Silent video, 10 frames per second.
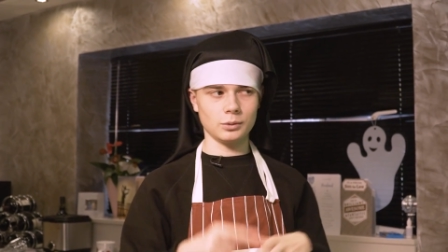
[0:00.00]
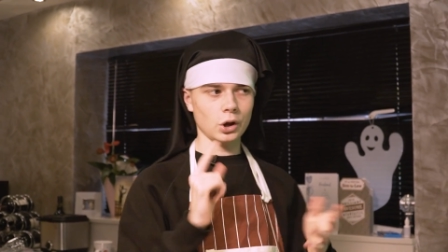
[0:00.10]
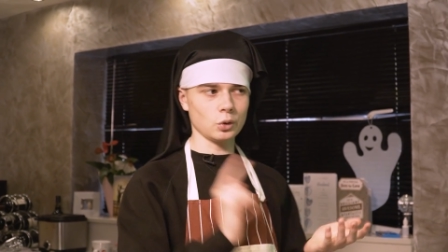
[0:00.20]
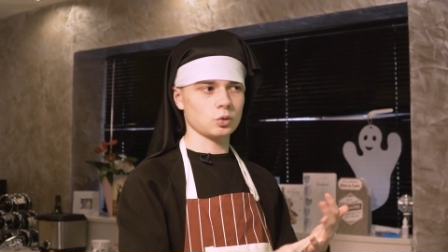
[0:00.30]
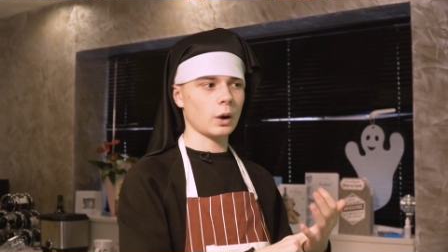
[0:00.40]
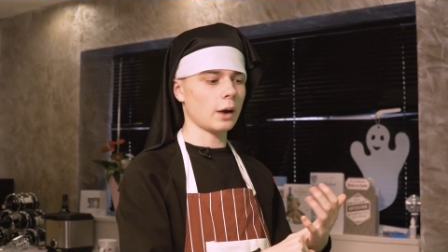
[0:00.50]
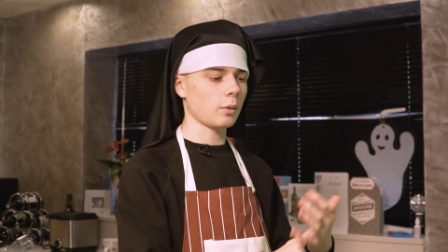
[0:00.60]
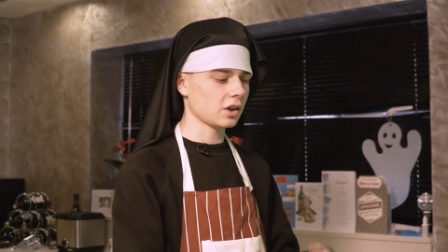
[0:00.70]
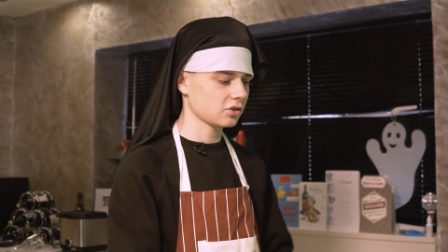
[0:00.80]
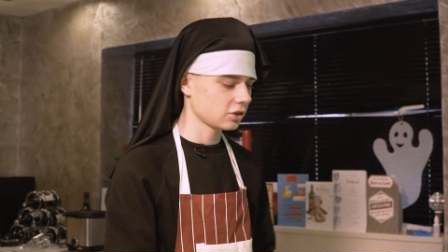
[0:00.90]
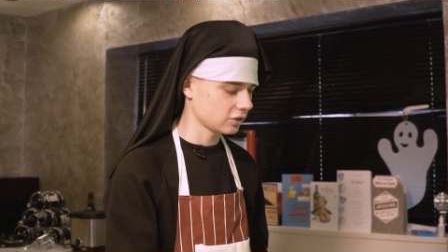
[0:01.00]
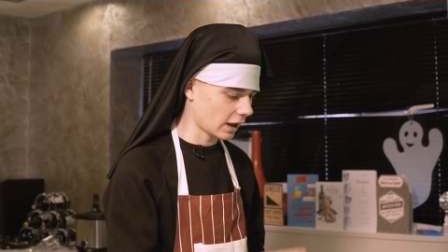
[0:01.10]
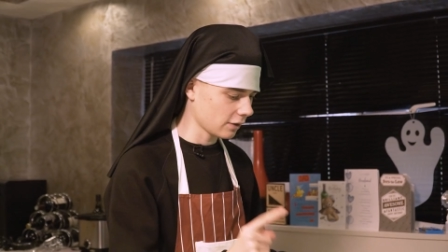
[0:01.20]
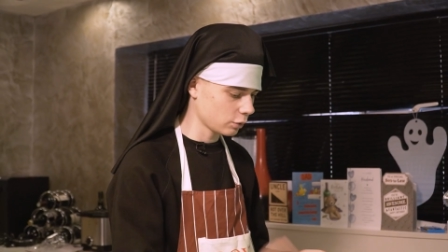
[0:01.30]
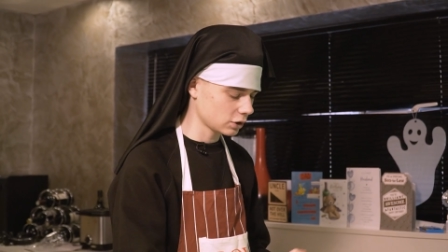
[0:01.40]
no swear words, because
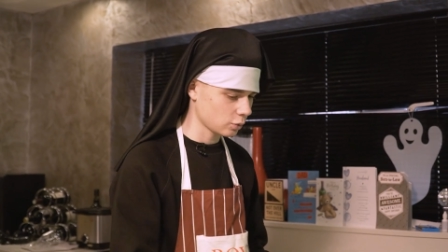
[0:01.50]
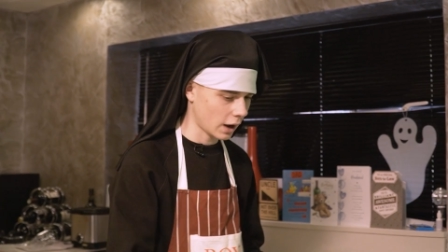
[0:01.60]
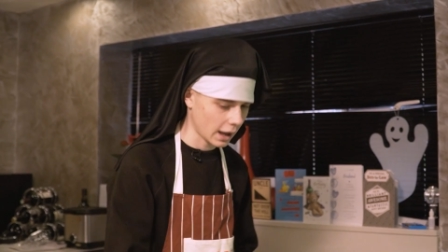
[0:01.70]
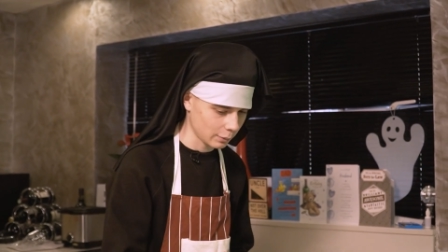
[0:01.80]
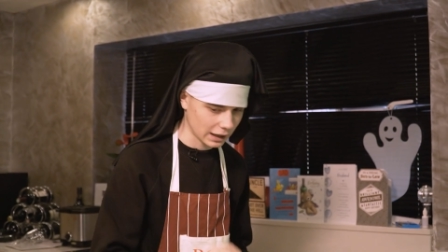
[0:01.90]
if we swear,